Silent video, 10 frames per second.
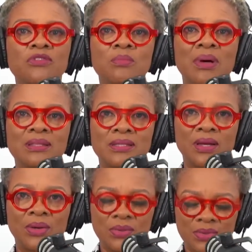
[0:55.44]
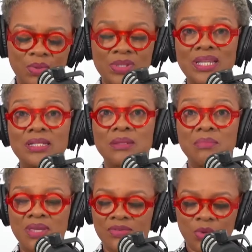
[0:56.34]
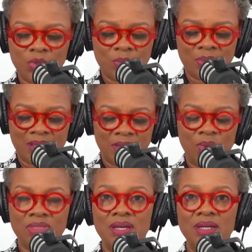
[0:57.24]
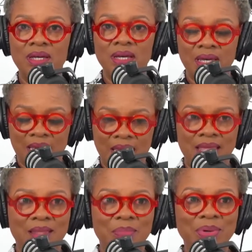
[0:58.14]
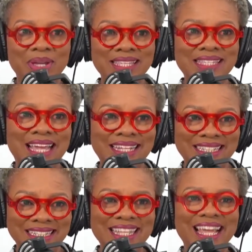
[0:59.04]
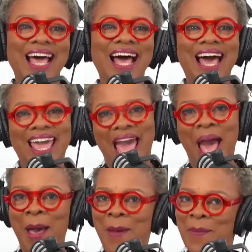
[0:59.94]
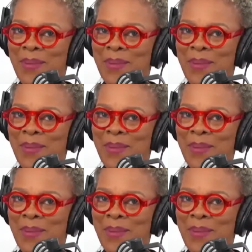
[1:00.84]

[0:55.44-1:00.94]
a few months ago. It was sent to me, of course, by the author. And the book is titled, I Am